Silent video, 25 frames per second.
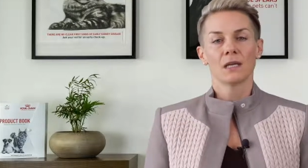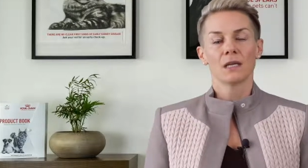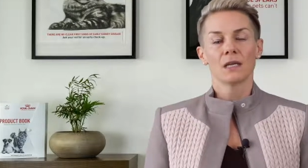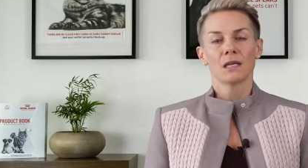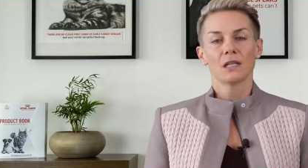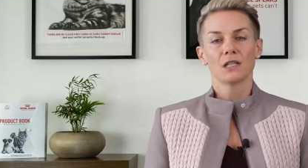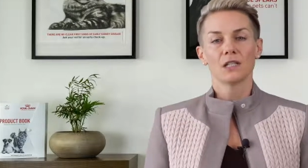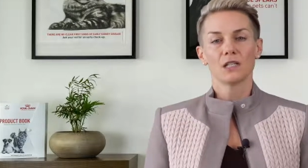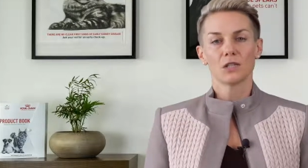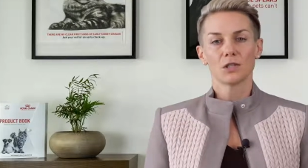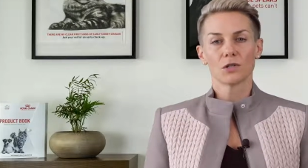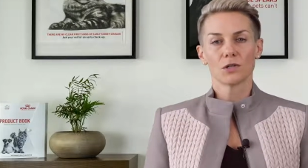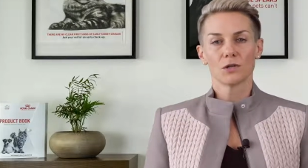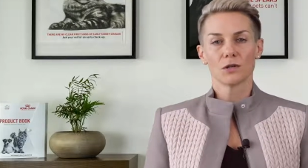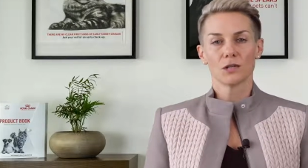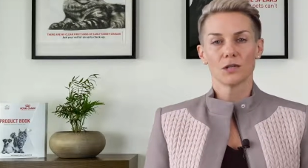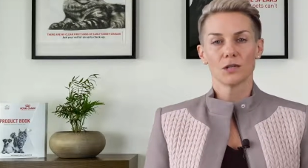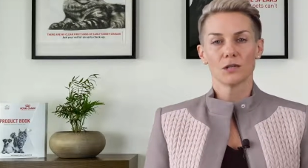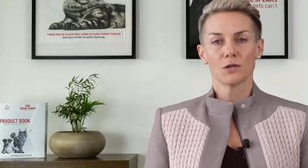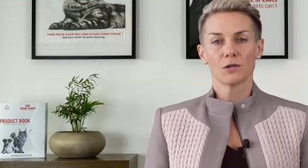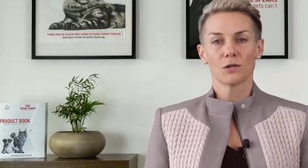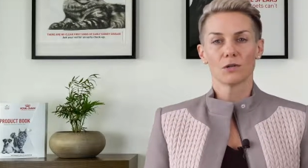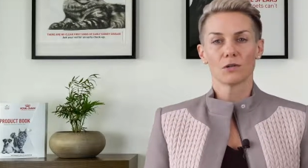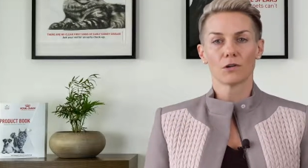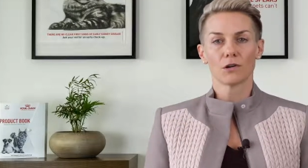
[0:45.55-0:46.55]

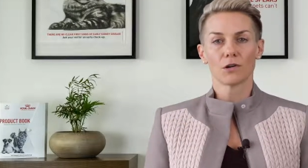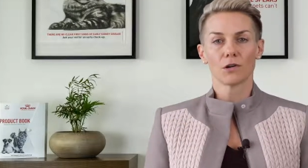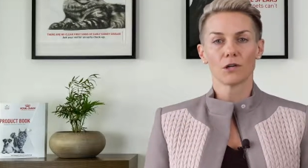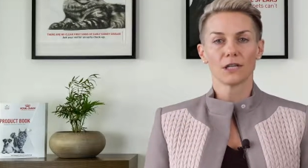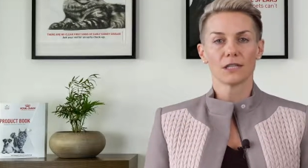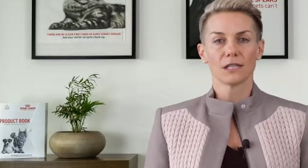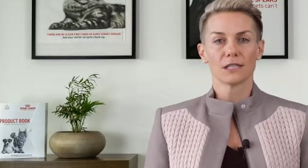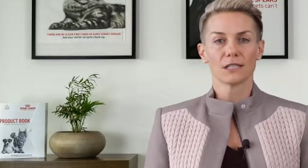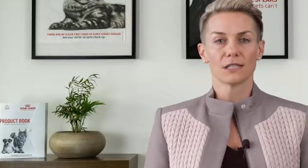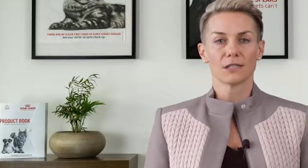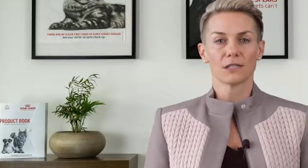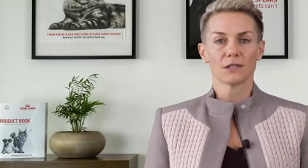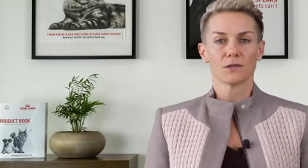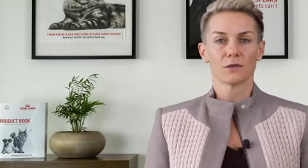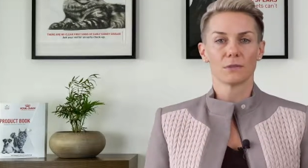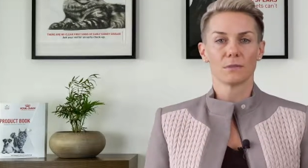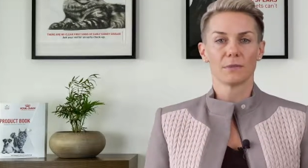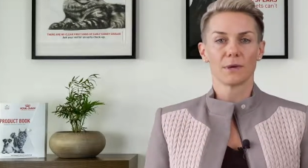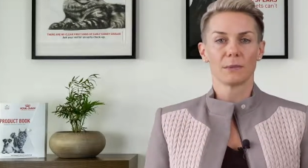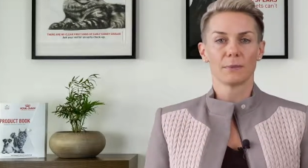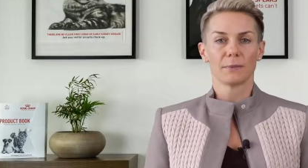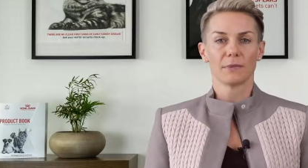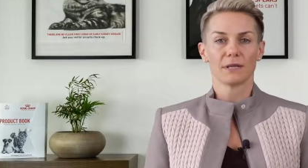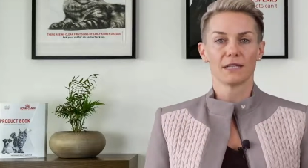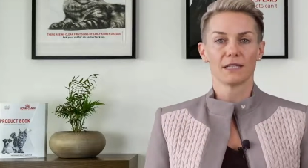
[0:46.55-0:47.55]
Ensuring your growing kitten or
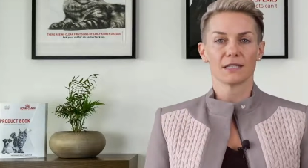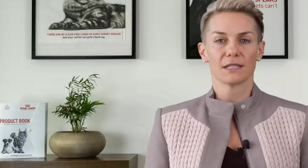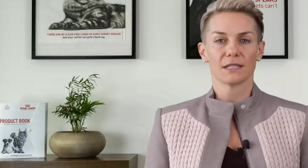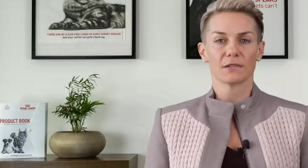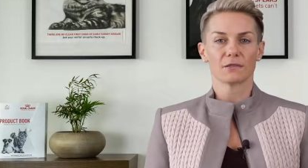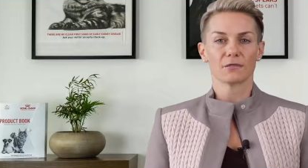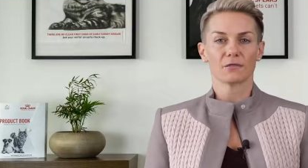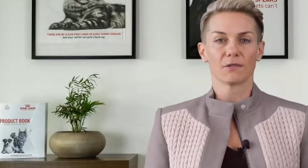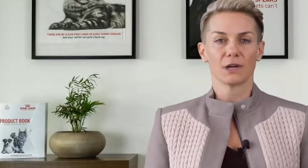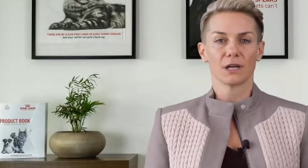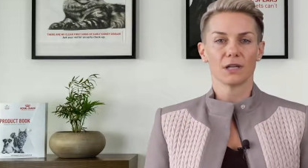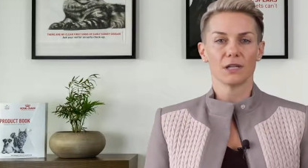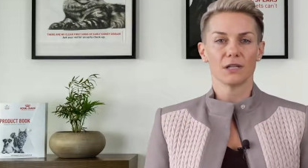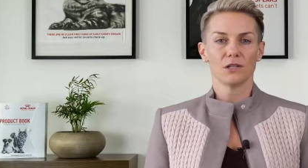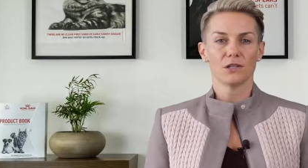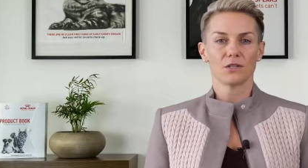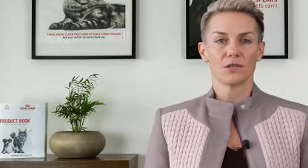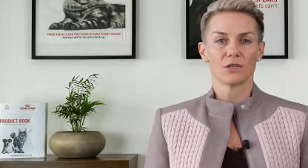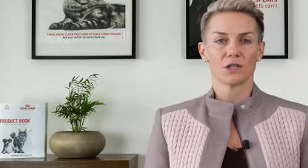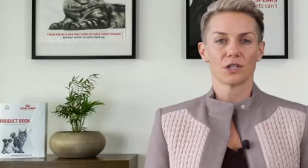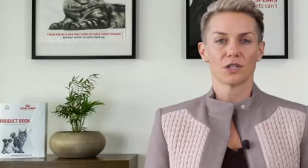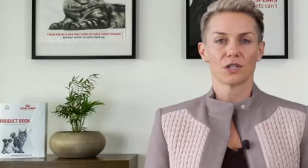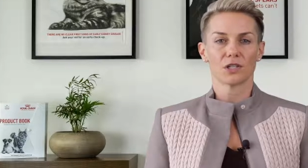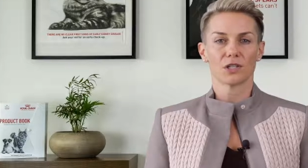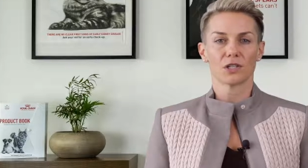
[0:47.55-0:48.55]
puppy has the right
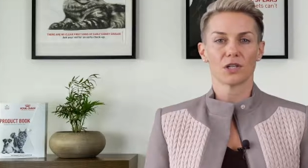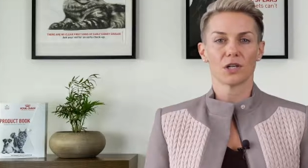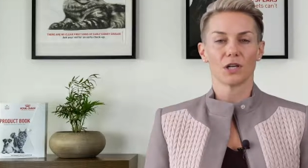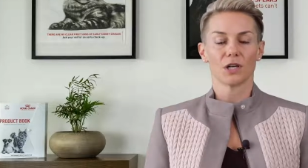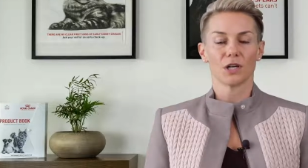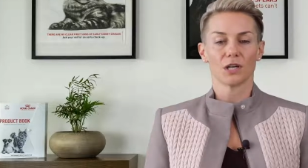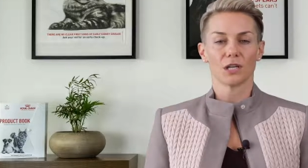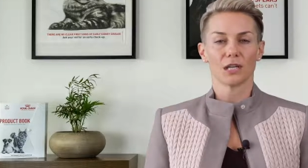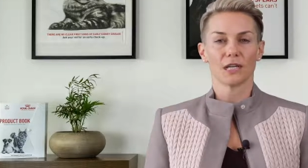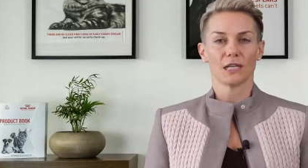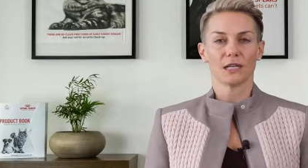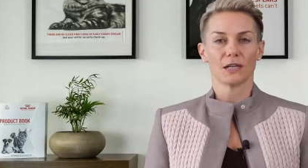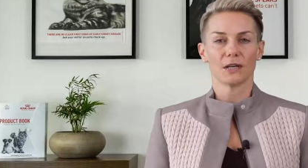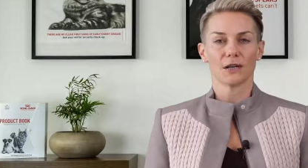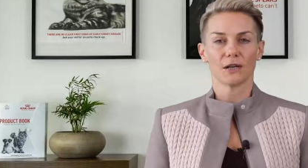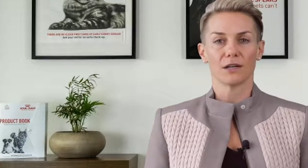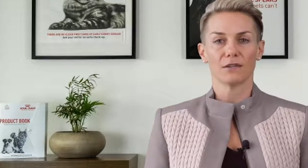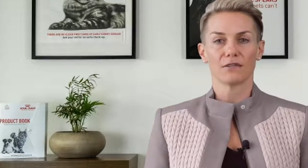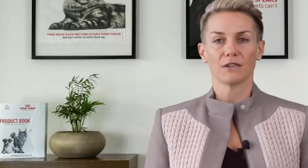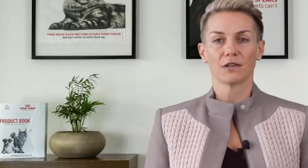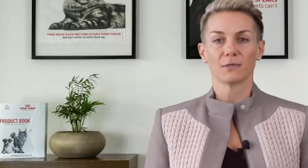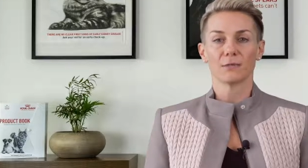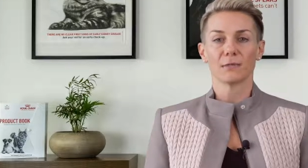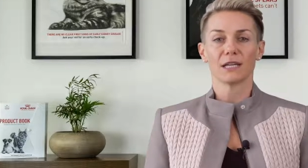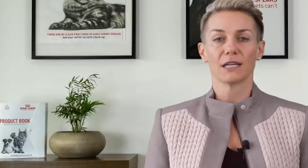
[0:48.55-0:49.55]
nutrition early in
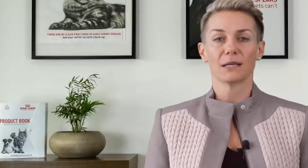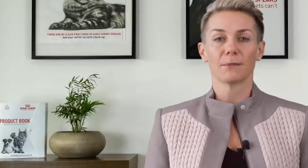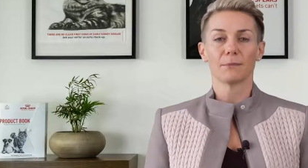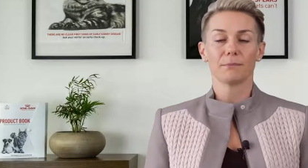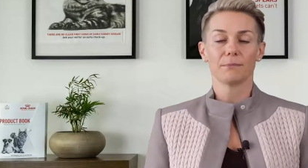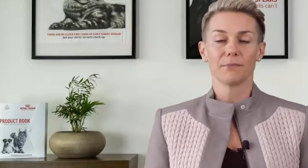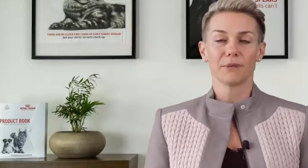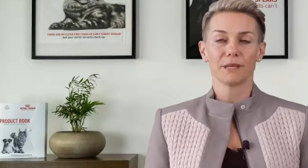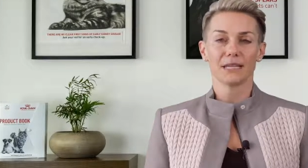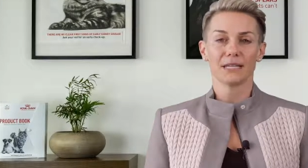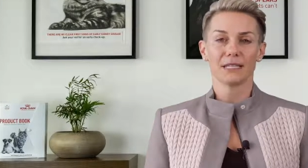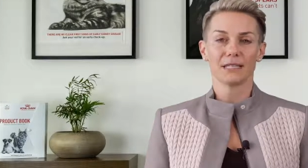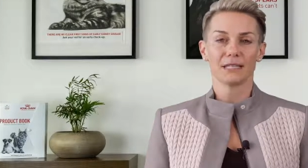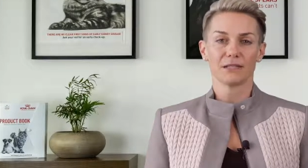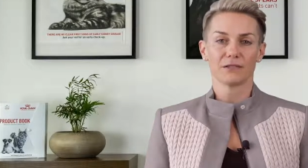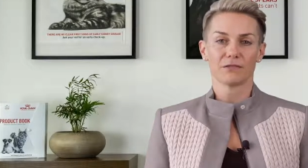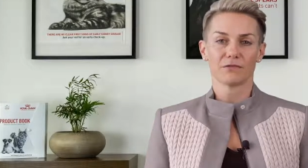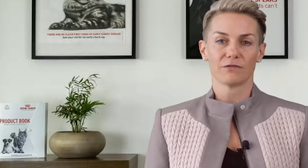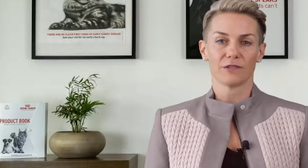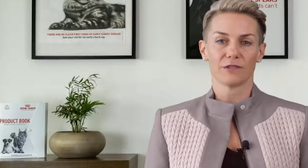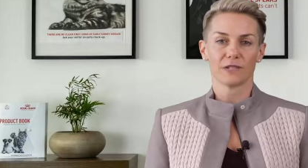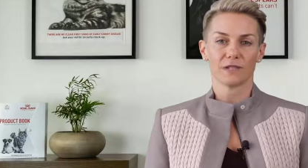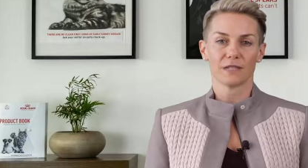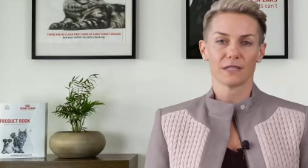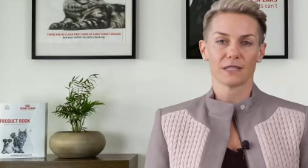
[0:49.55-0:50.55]
life can make a big
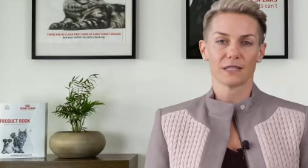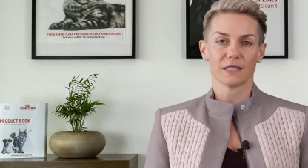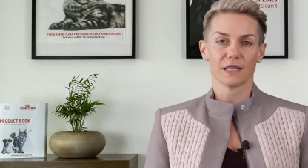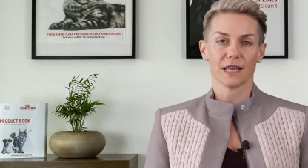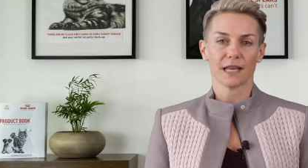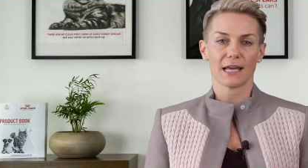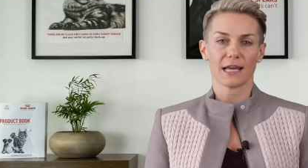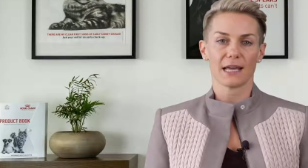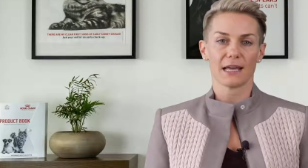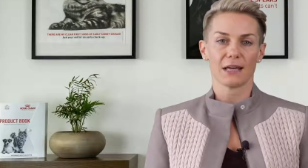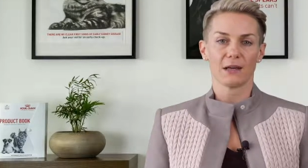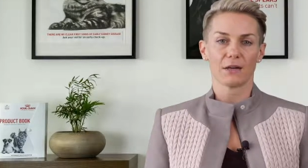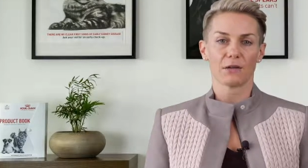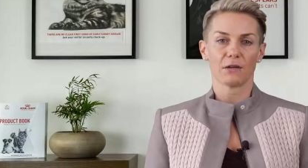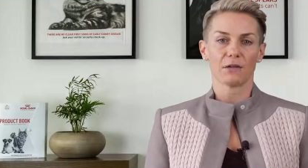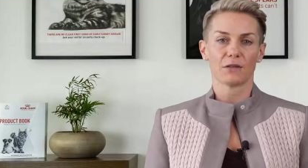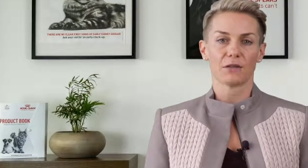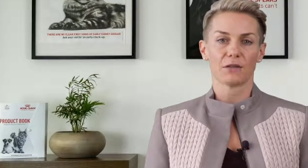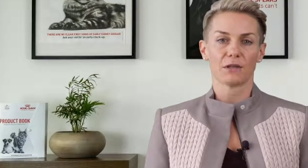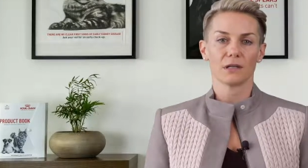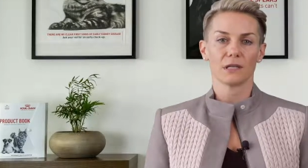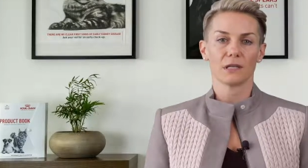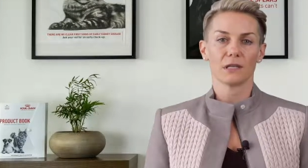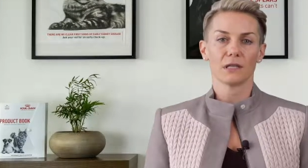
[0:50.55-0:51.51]
difference to their health.